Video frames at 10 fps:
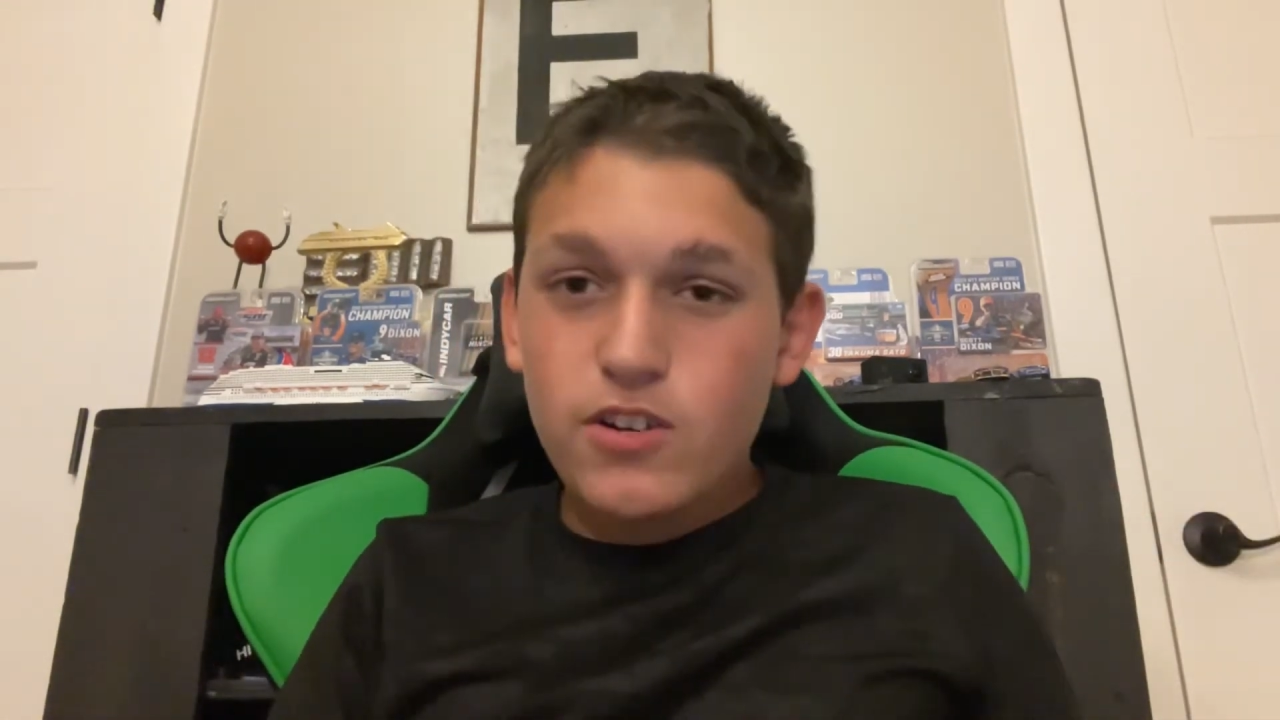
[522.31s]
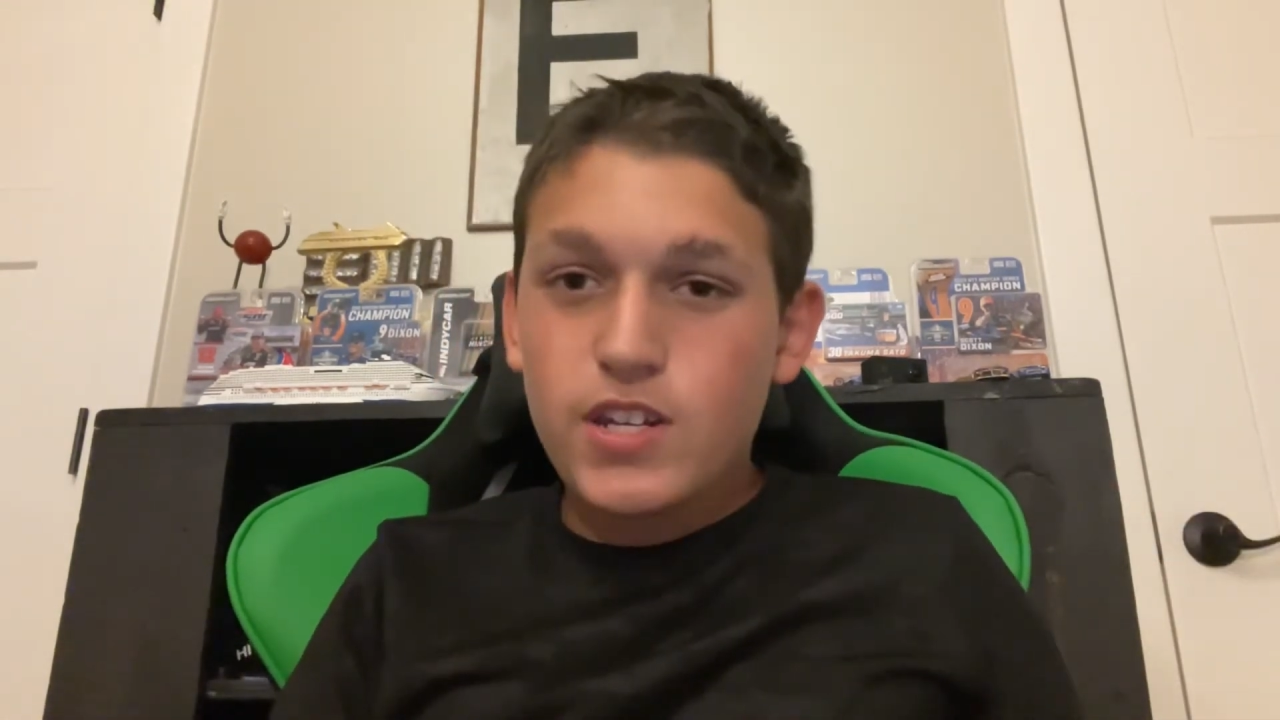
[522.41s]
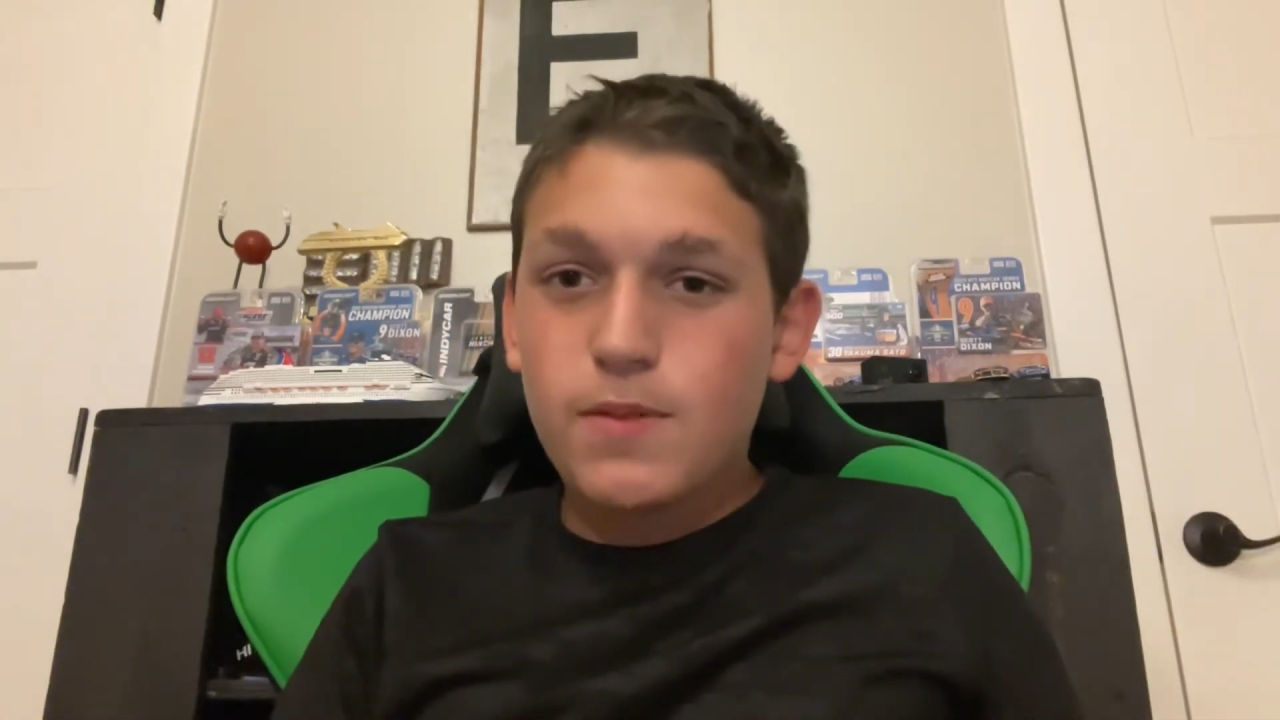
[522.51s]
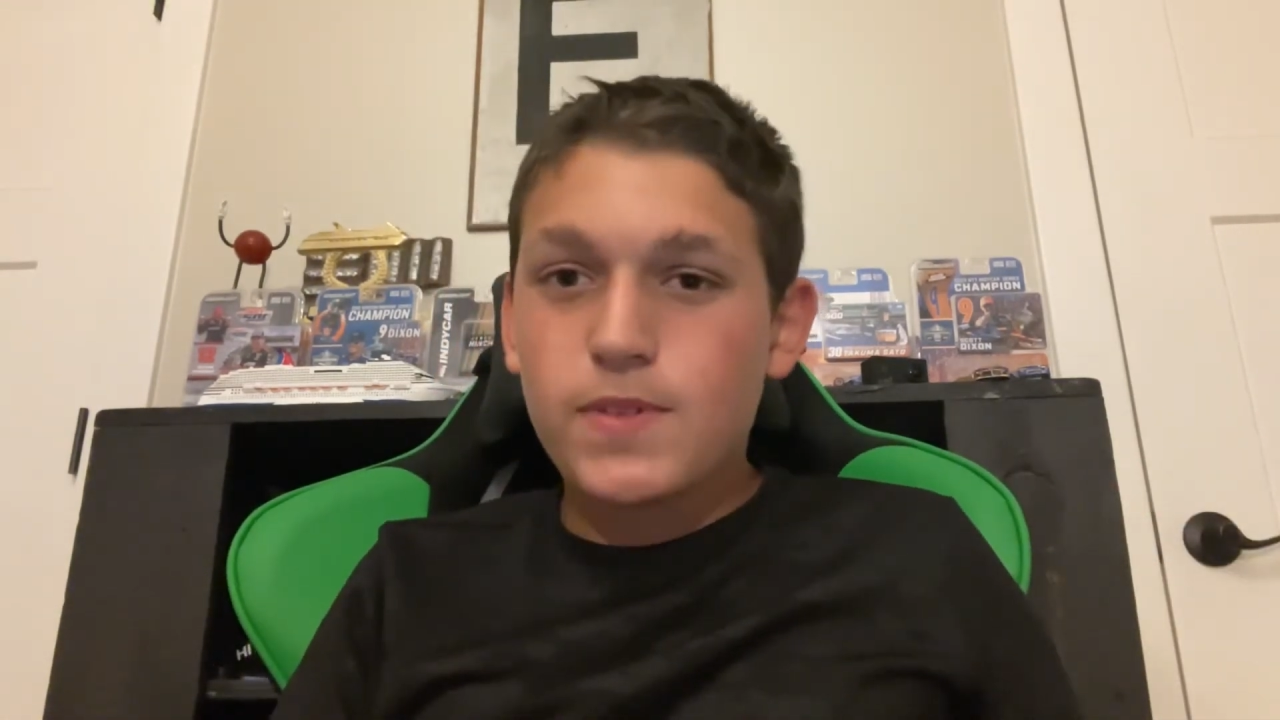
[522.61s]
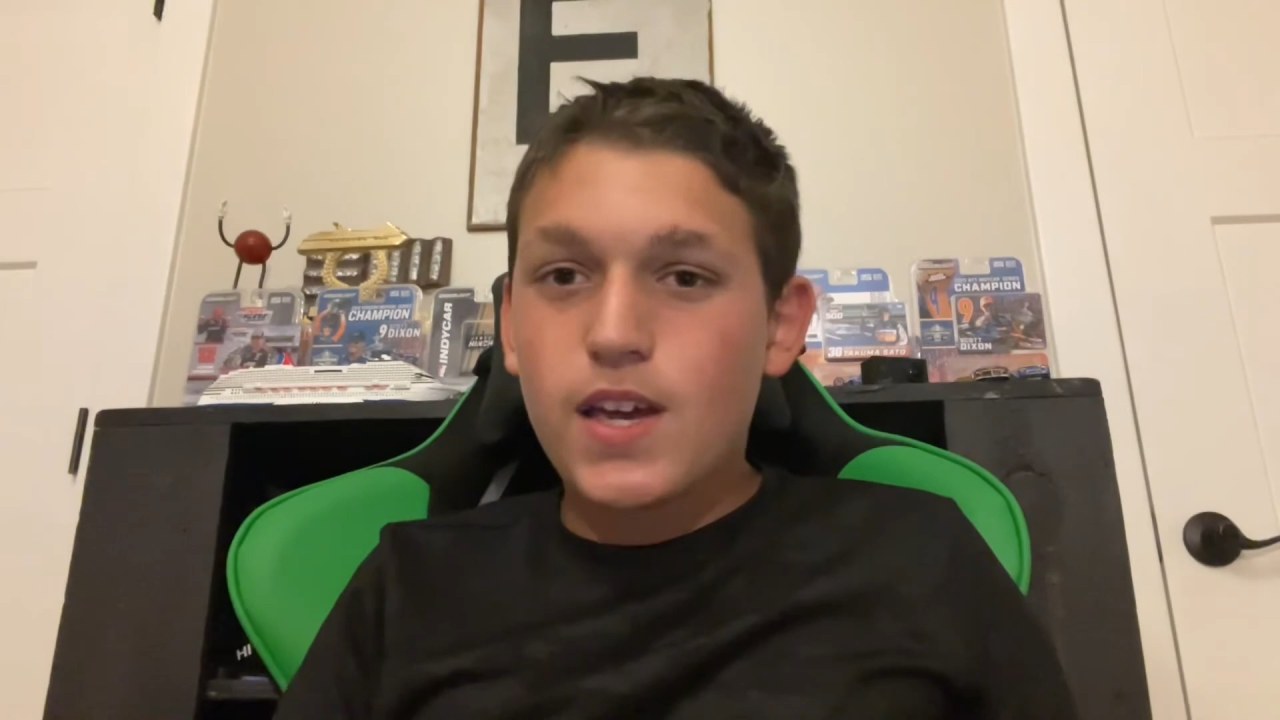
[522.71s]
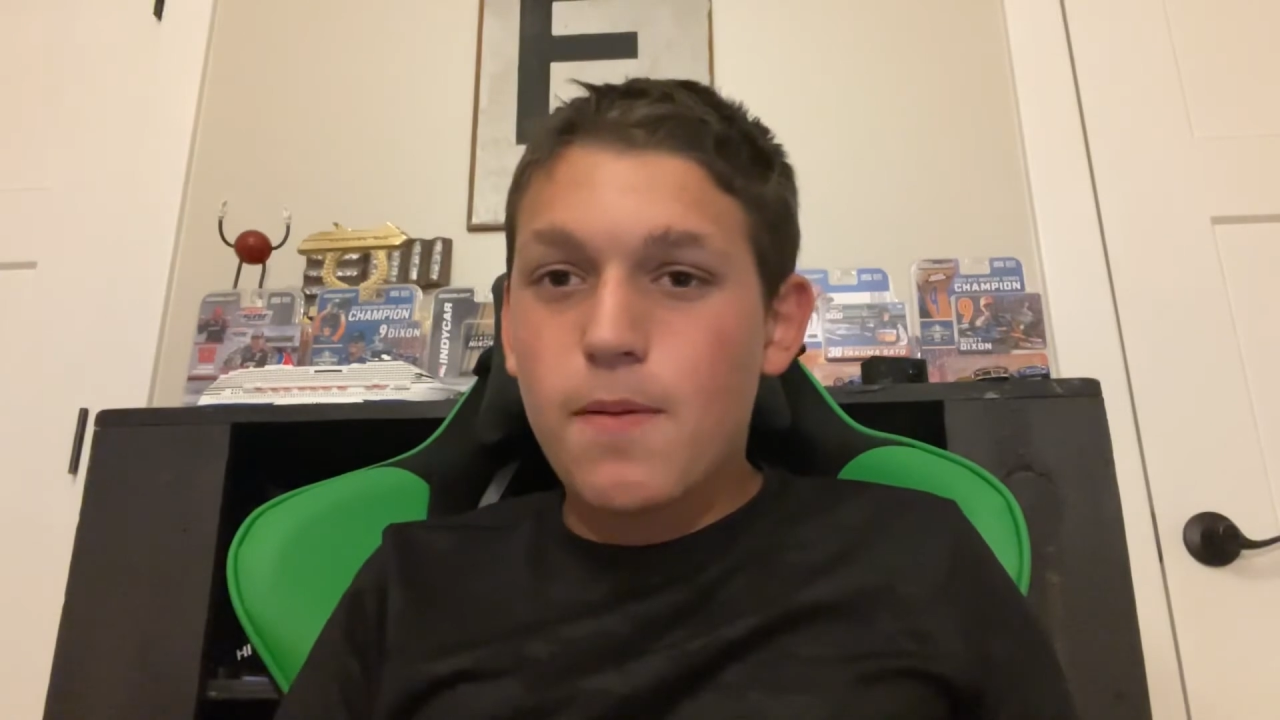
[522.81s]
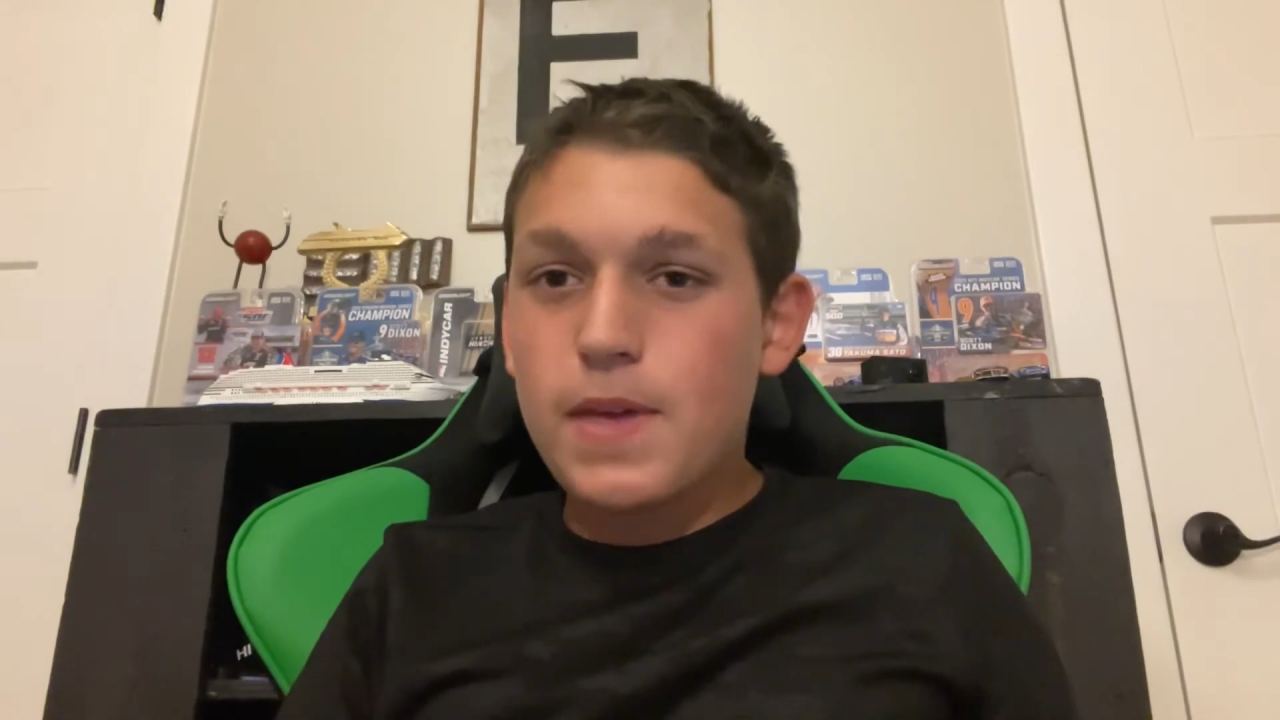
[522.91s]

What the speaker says: teams come